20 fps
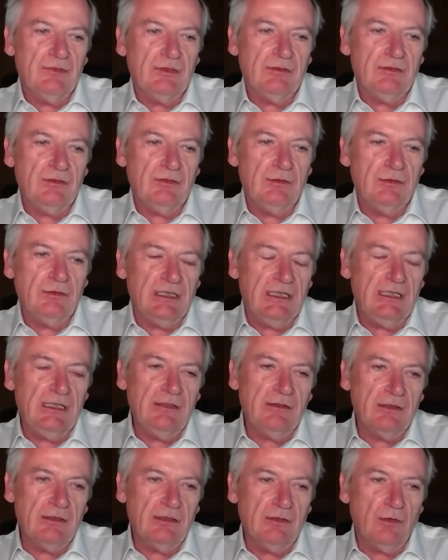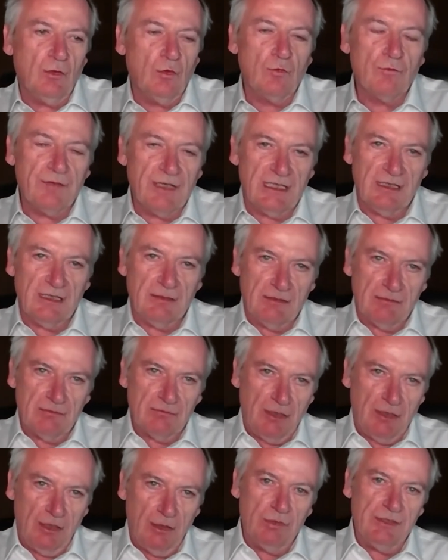you're either already
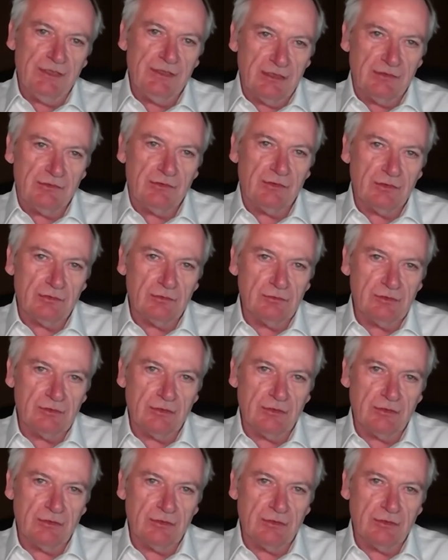wholly digital,